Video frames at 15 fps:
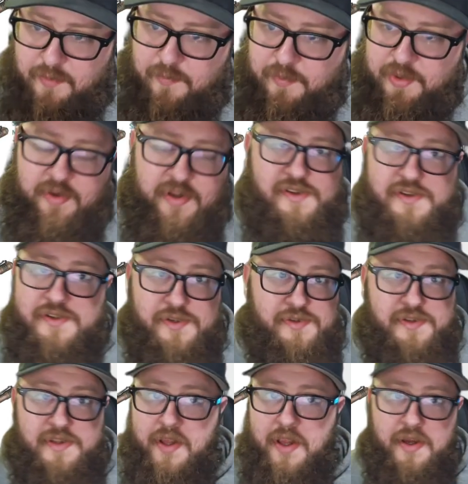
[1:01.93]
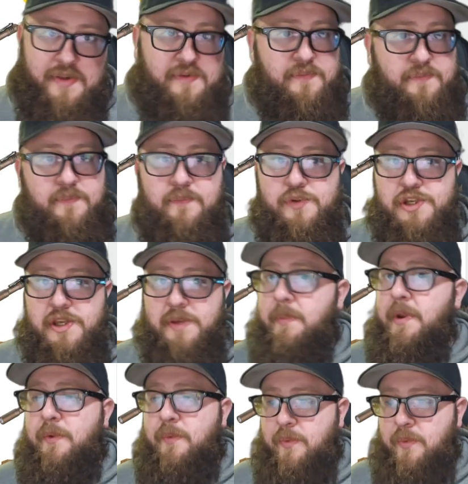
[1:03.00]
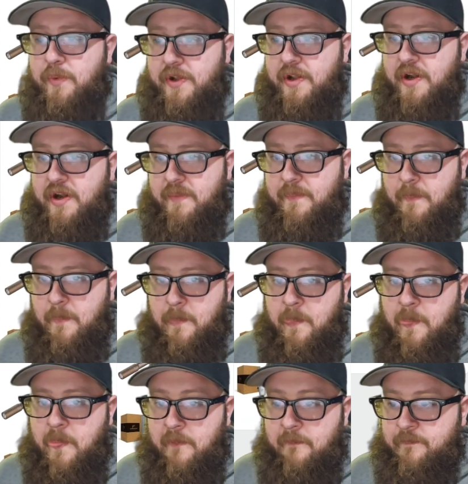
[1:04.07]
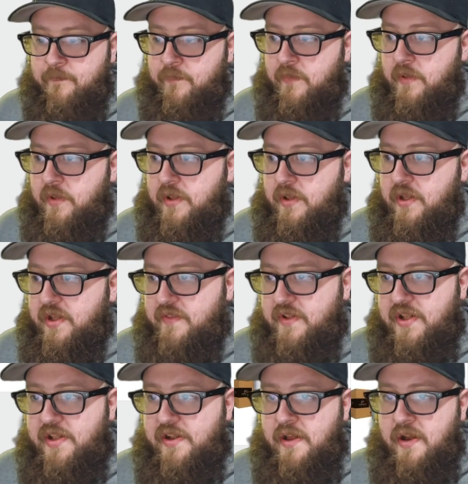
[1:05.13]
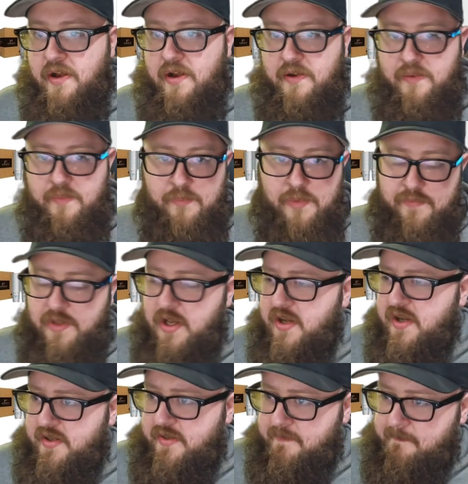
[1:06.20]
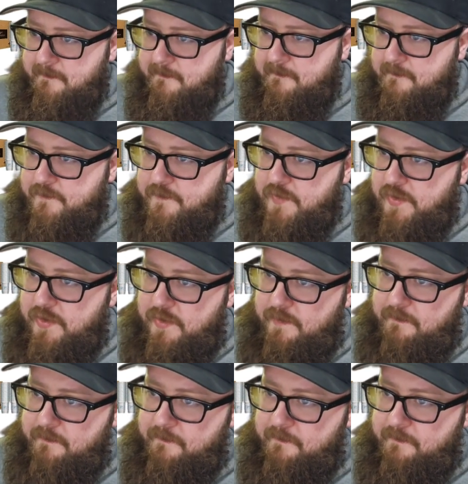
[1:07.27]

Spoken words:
wheel, I just use it to cut sheet metal and whatnot. And then moving on from,